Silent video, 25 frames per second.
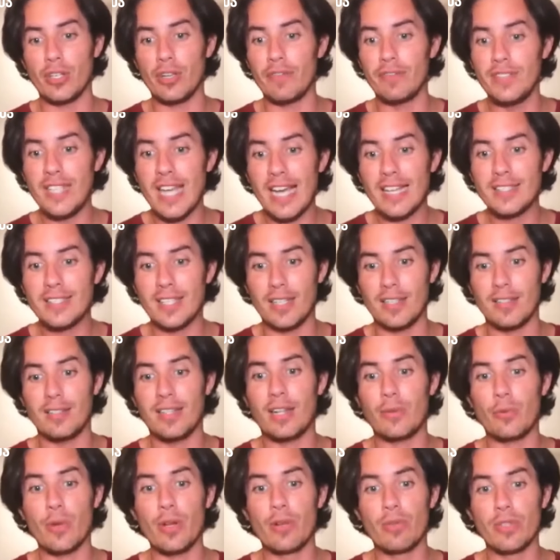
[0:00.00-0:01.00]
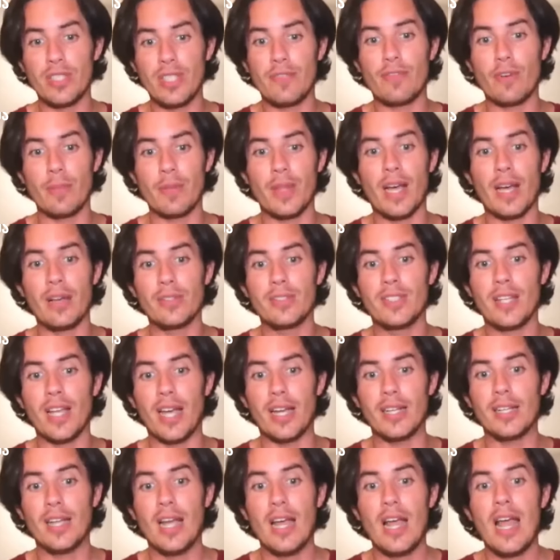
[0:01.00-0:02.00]
of data that we receive from the
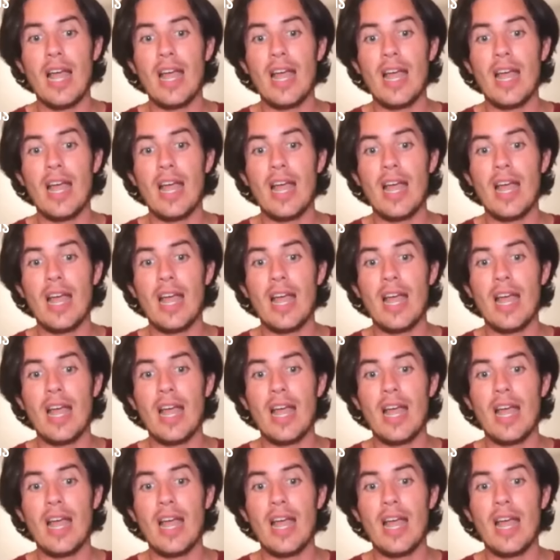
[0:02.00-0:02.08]
outside,